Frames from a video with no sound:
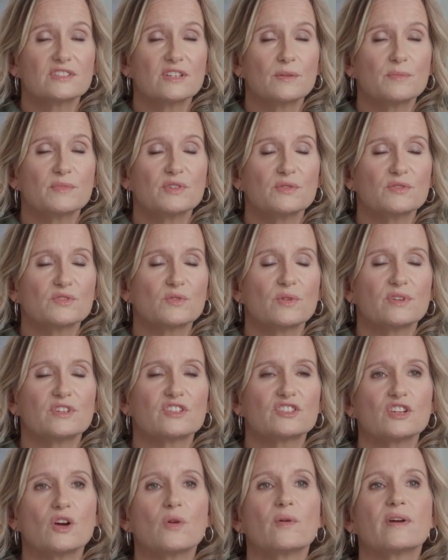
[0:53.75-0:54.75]
someone who's going to
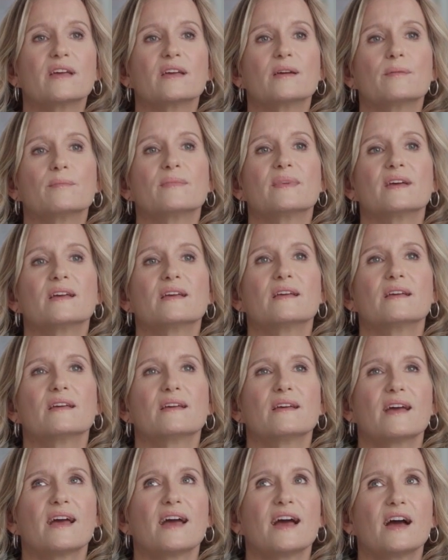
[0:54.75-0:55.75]
show him
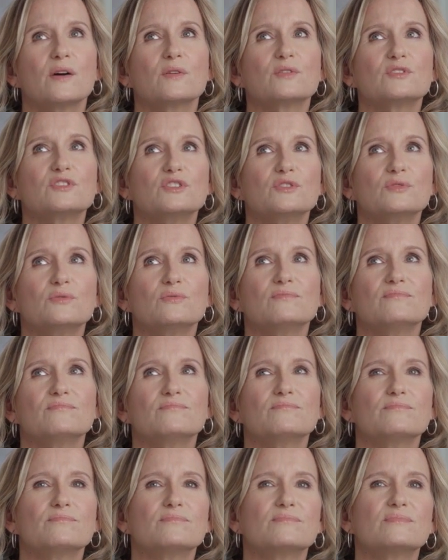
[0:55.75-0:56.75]
how to
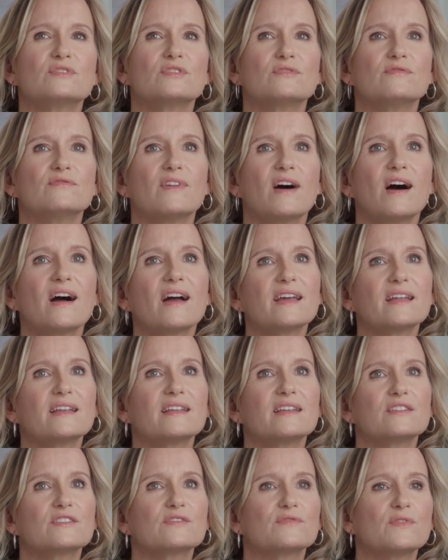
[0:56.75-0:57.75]
divide
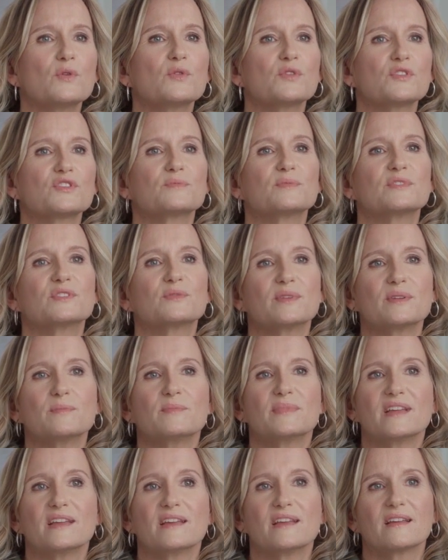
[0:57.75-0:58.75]
his focus between
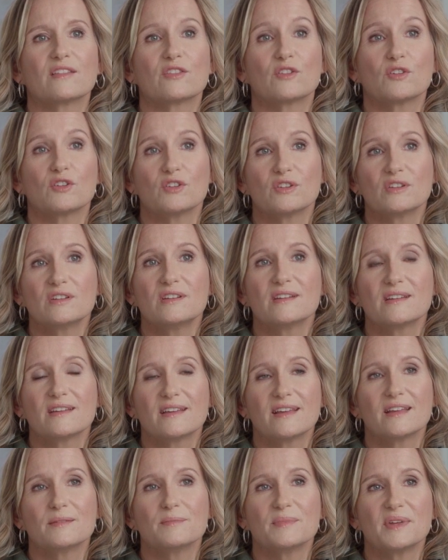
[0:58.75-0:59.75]
being the Hood
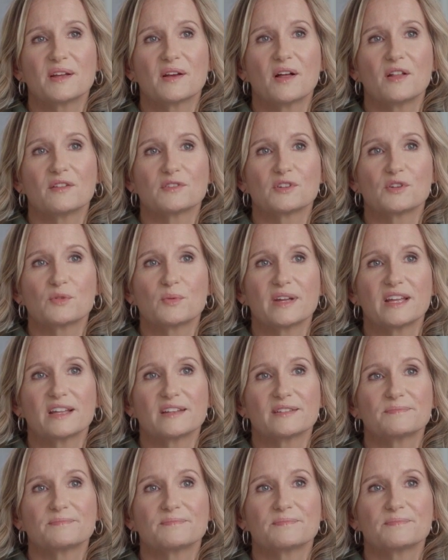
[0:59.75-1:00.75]
and being Oliver Queen.